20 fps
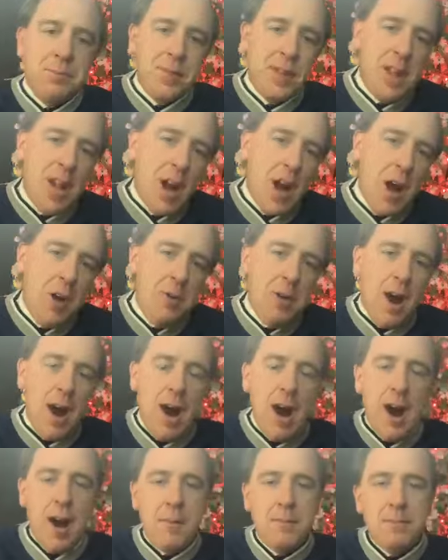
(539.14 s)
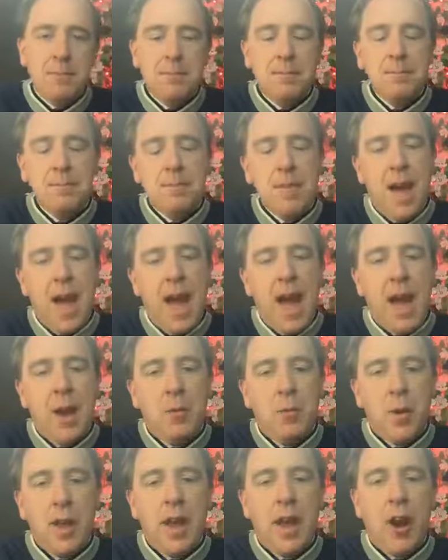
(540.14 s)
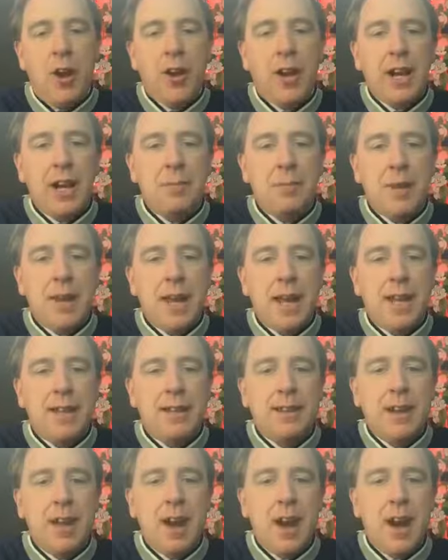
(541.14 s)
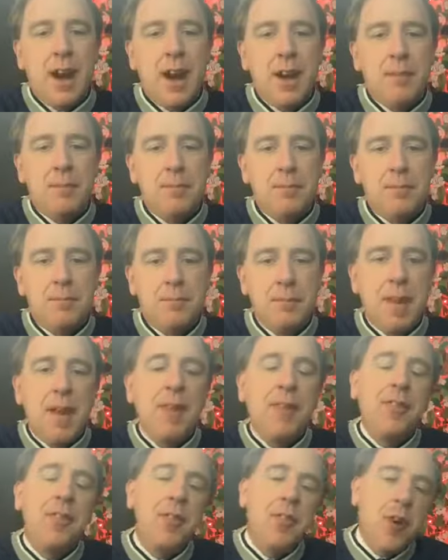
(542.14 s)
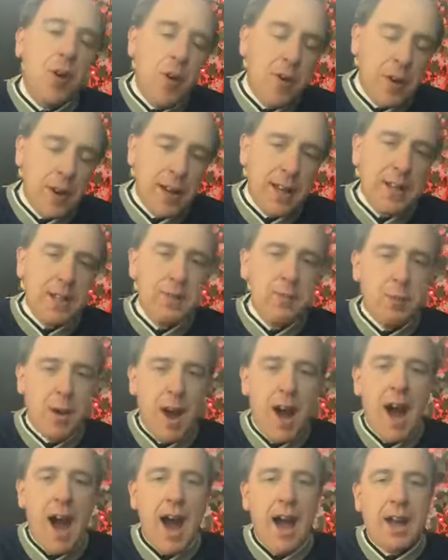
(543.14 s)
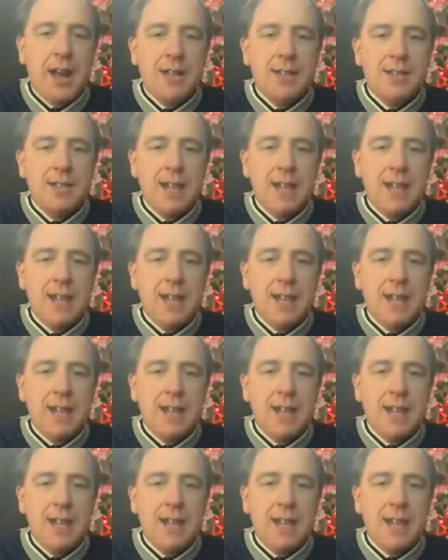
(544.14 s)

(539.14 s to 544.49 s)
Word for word: you know, um, and we are going to be in the mid 30s for highs.